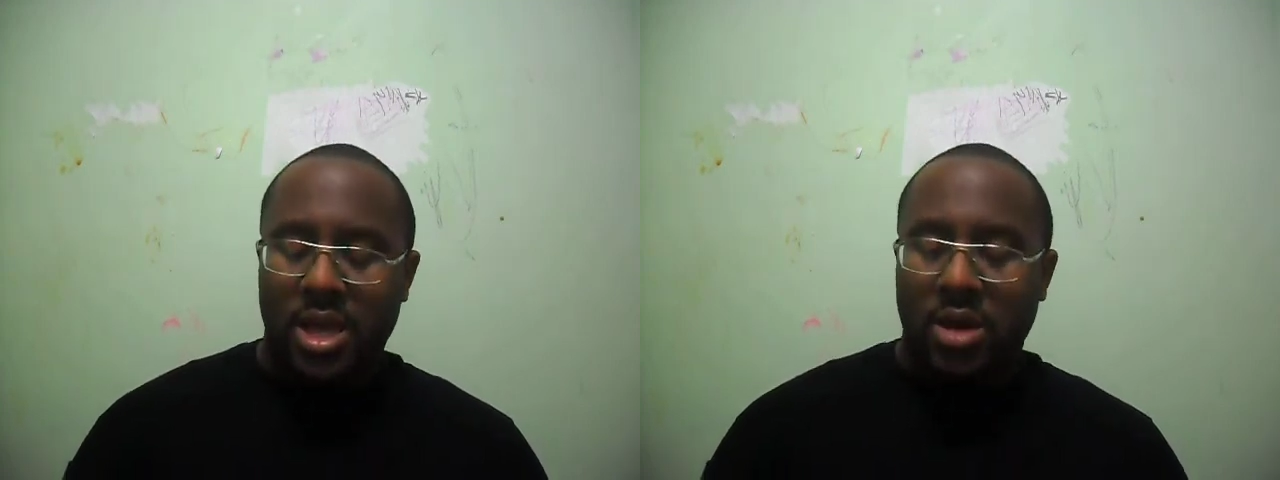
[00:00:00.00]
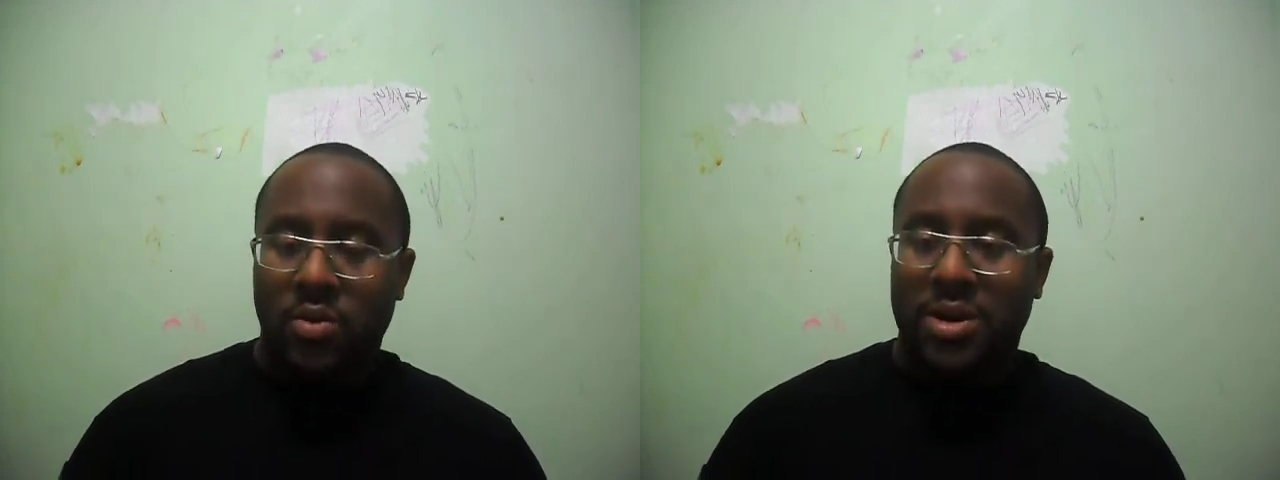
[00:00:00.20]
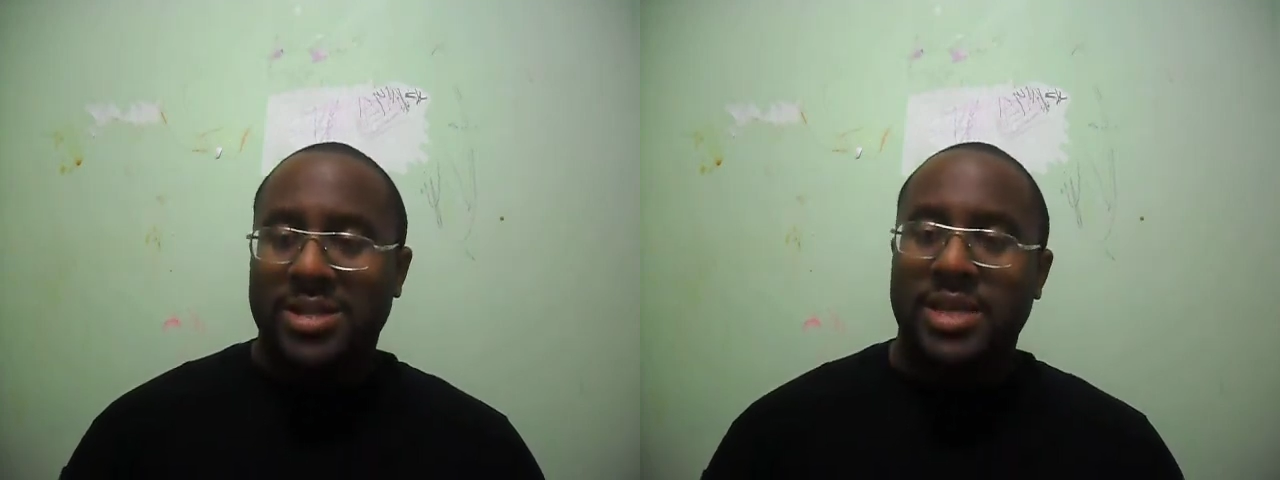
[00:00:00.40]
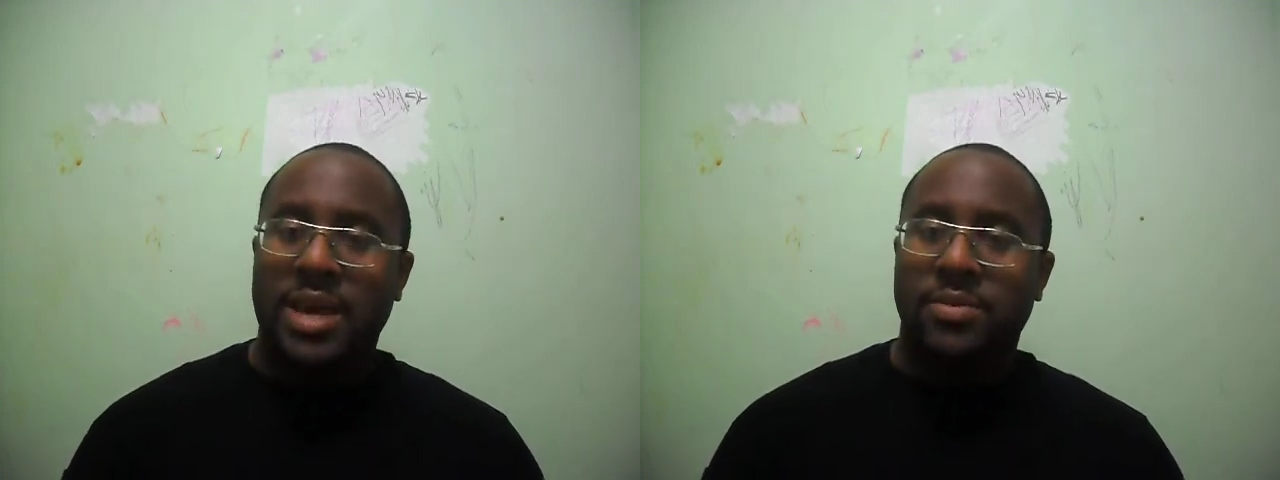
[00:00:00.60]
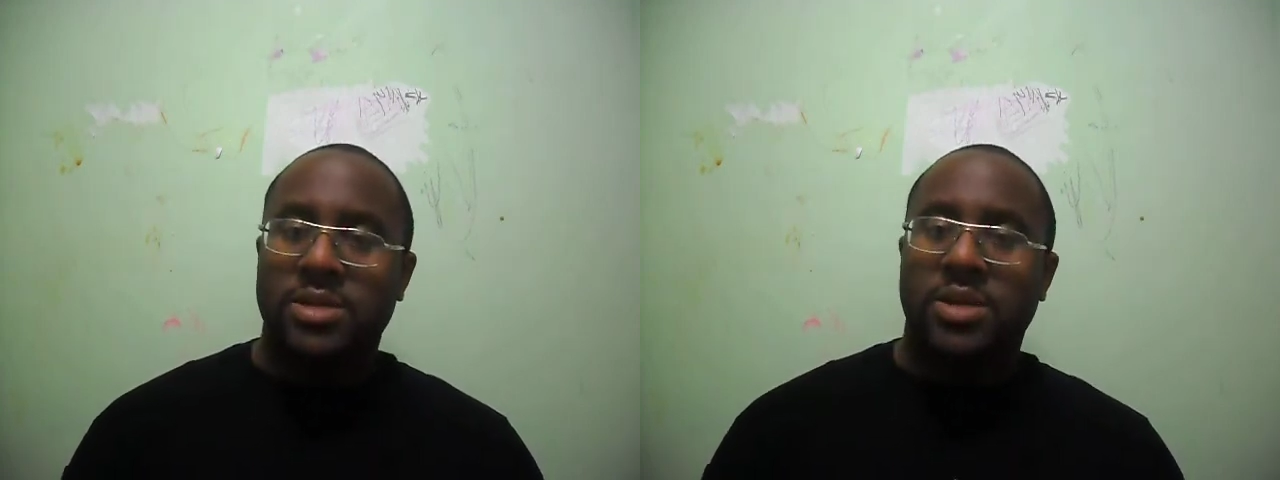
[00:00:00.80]
where he's
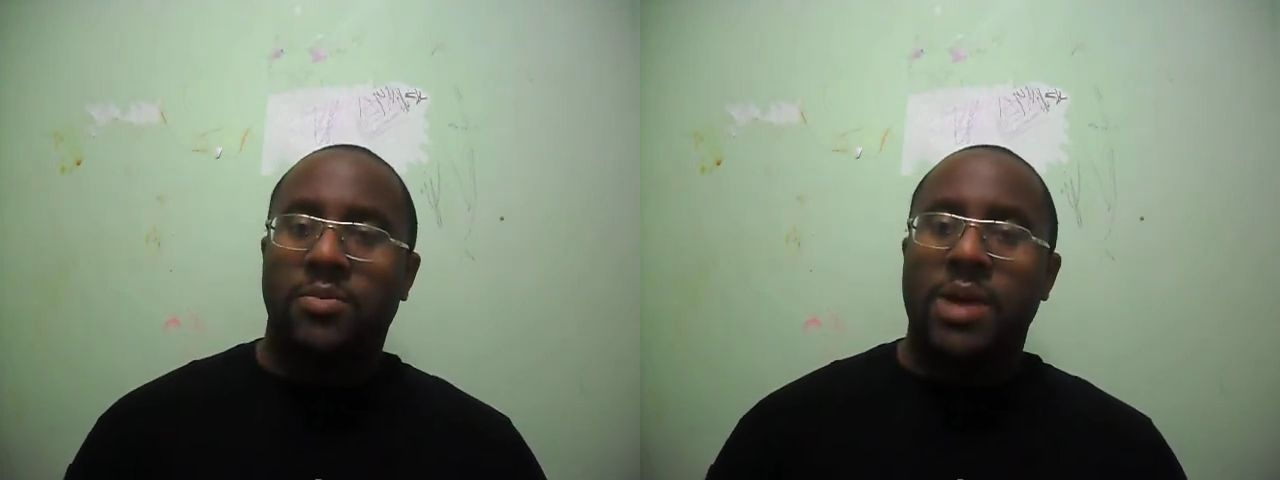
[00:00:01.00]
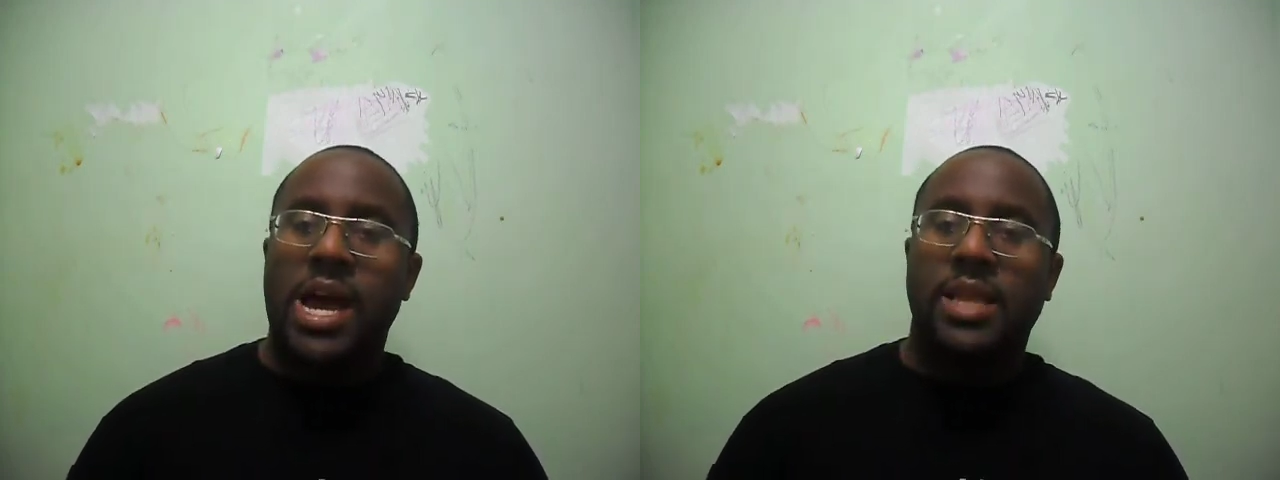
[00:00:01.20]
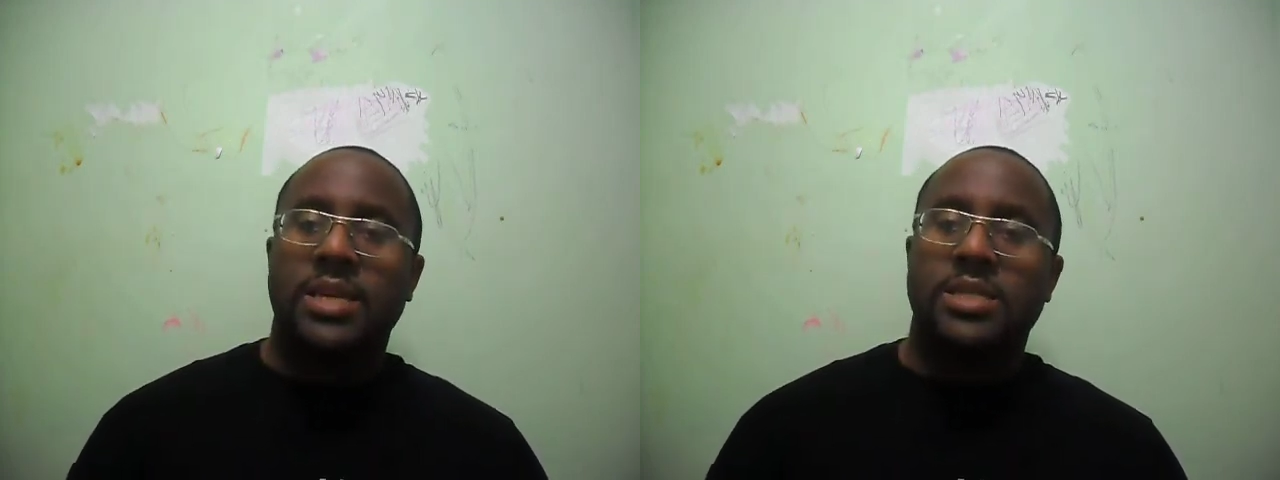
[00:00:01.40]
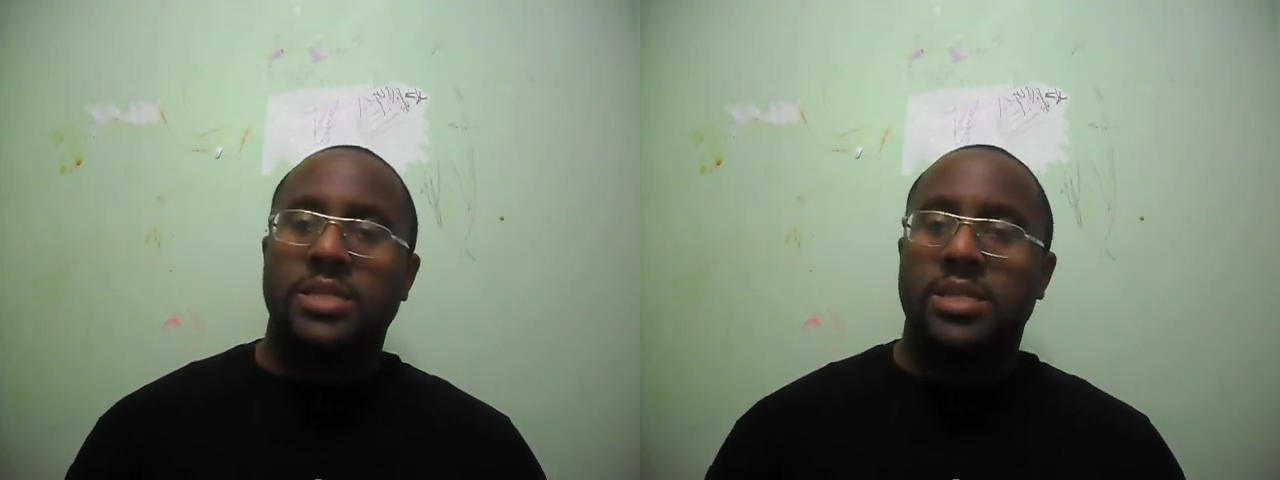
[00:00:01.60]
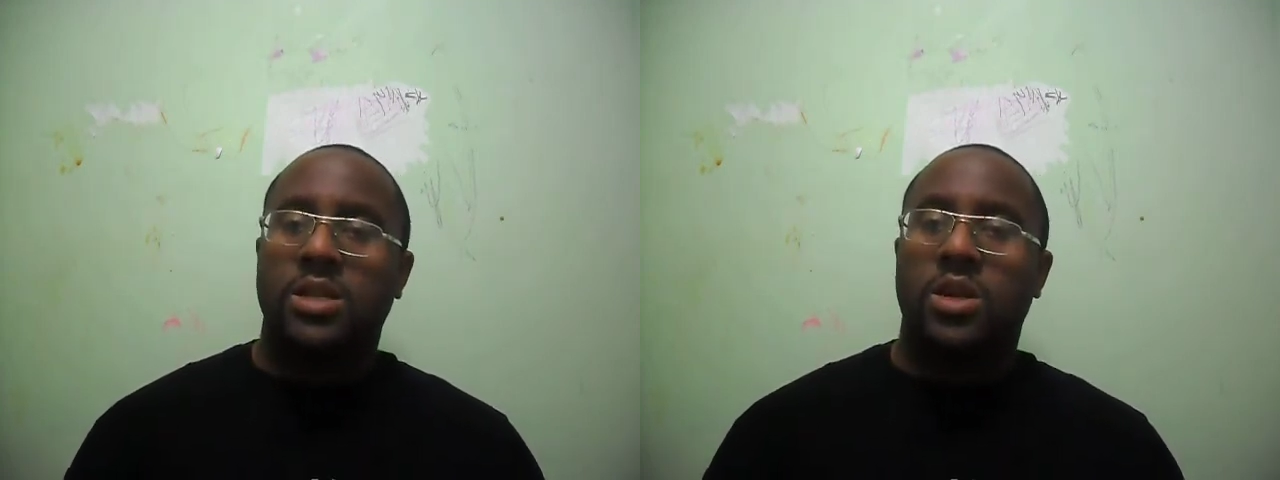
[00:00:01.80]
able to
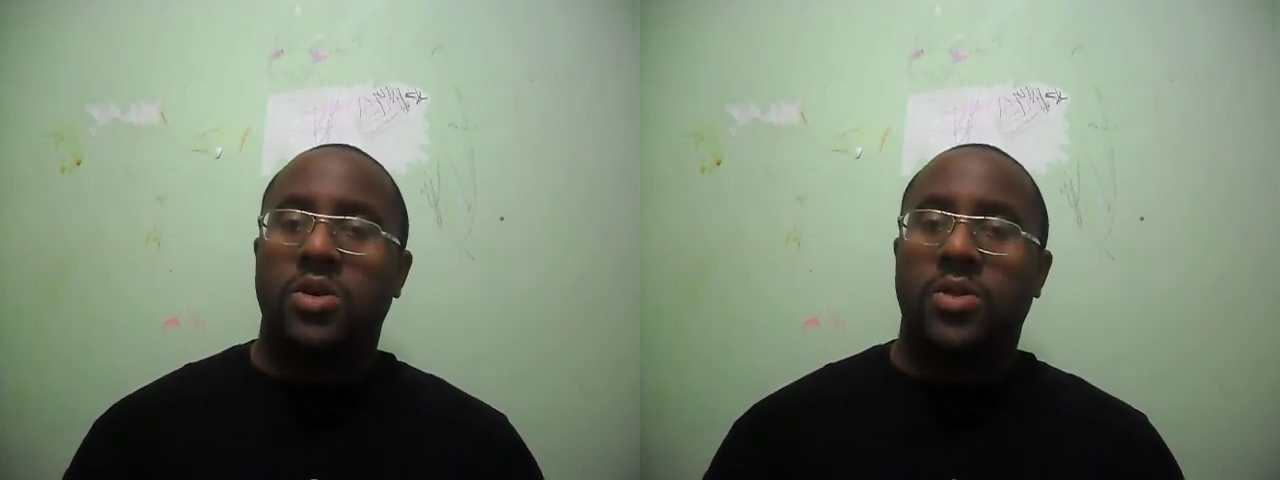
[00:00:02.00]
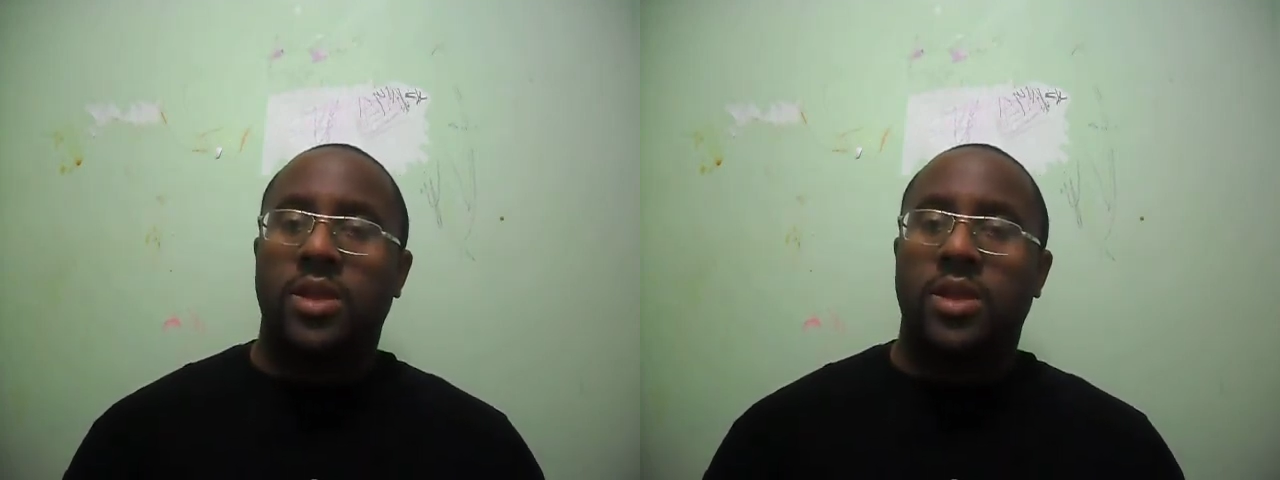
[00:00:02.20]
balance, you know,